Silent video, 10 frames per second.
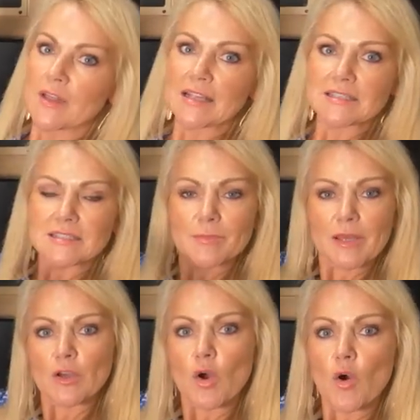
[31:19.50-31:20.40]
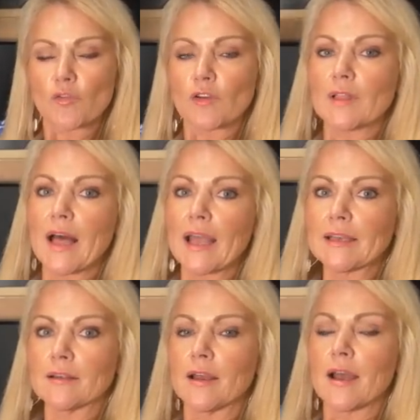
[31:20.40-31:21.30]
that's the big oval
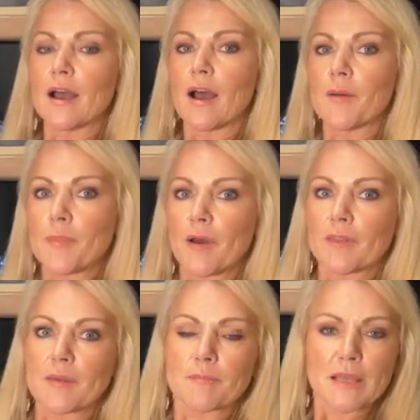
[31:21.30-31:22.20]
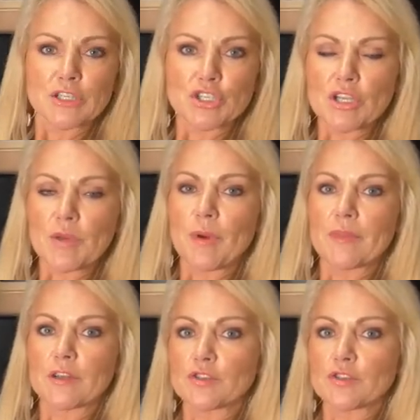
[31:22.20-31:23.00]
light up on the midship on the